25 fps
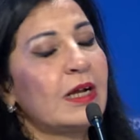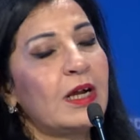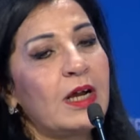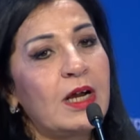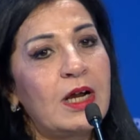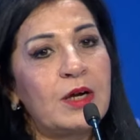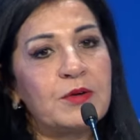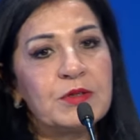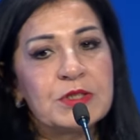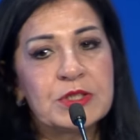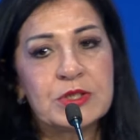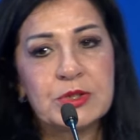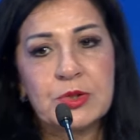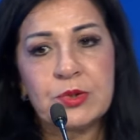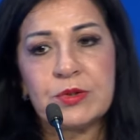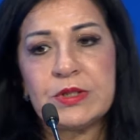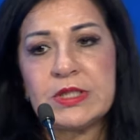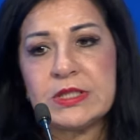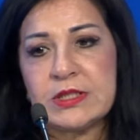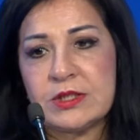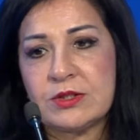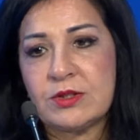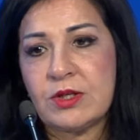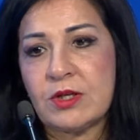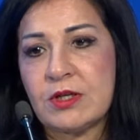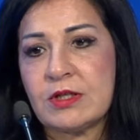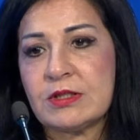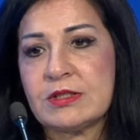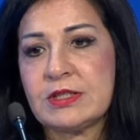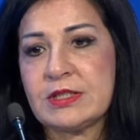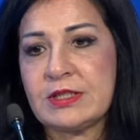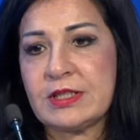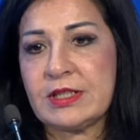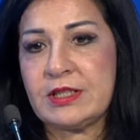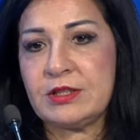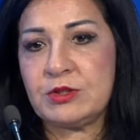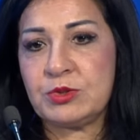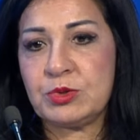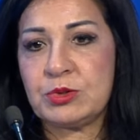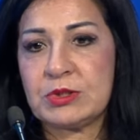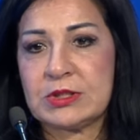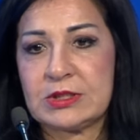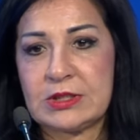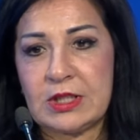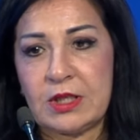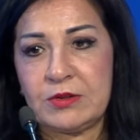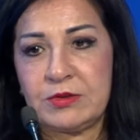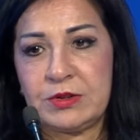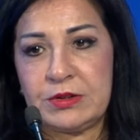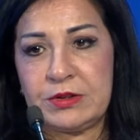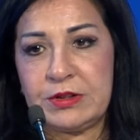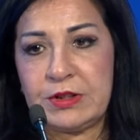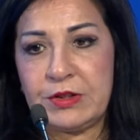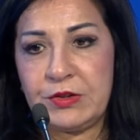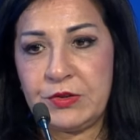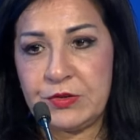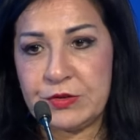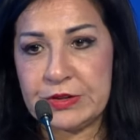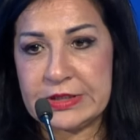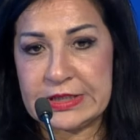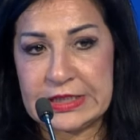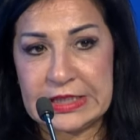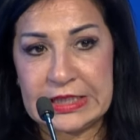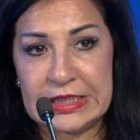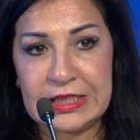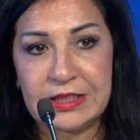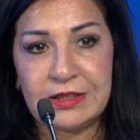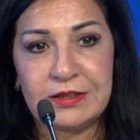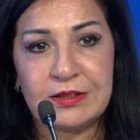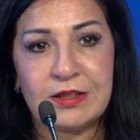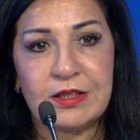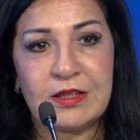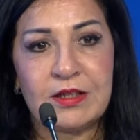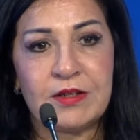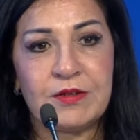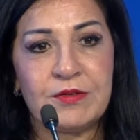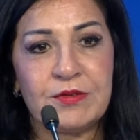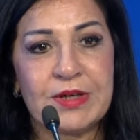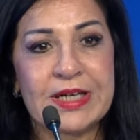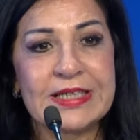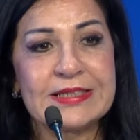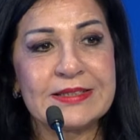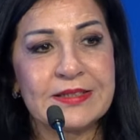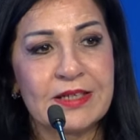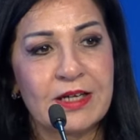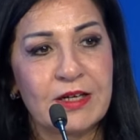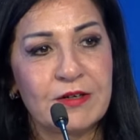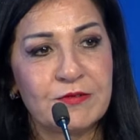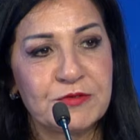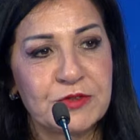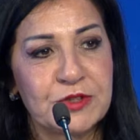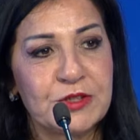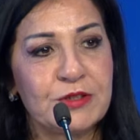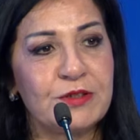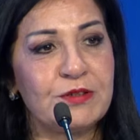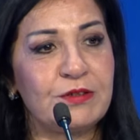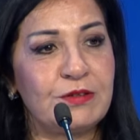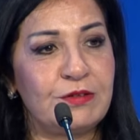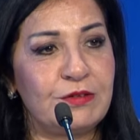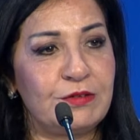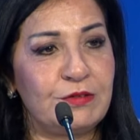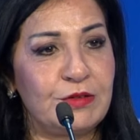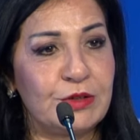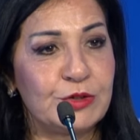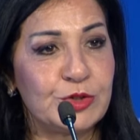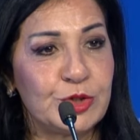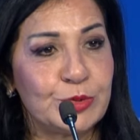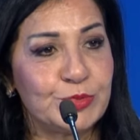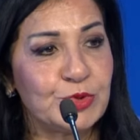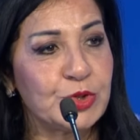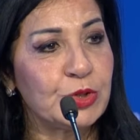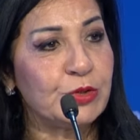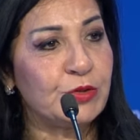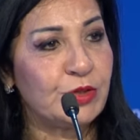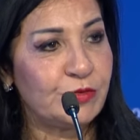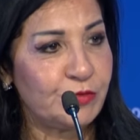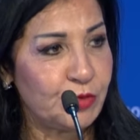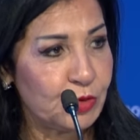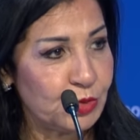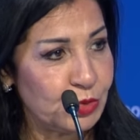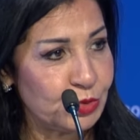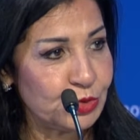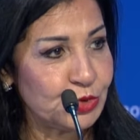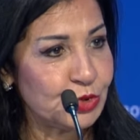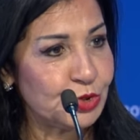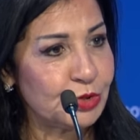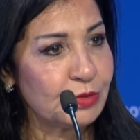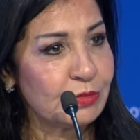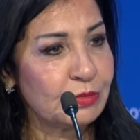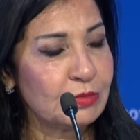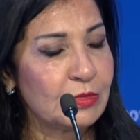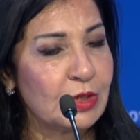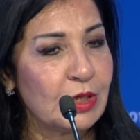Our story starts in 2013, right after the Egyptian Revolution.